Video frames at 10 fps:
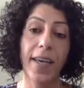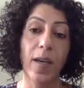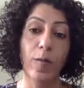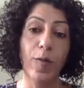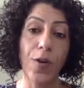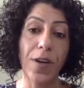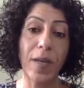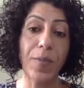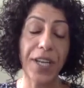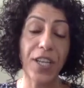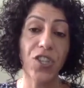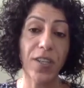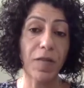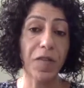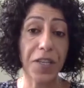for liberation
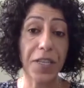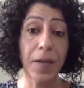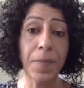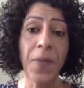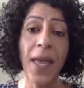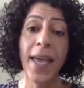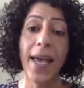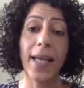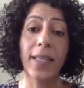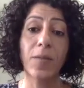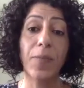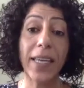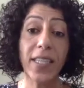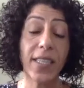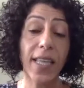and freedom.
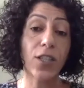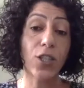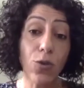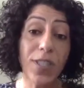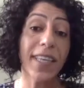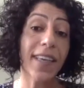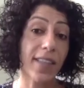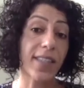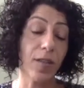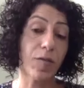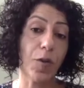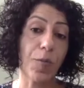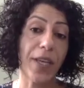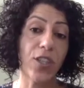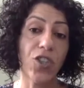And using this
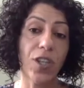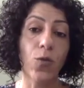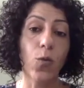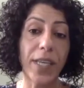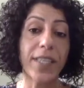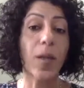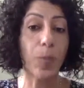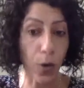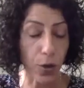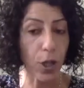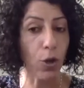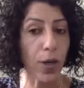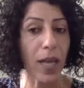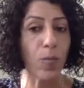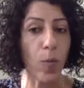information, we support
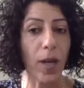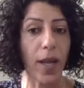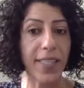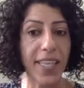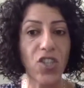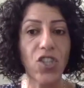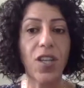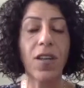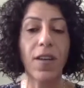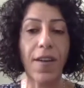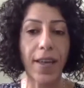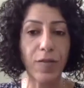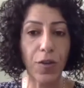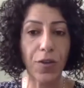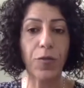local mobilization. Like
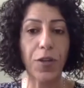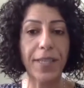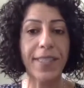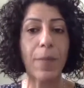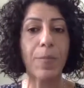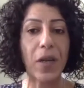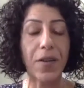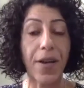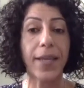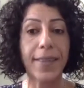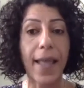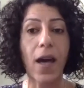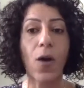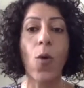for example, right now,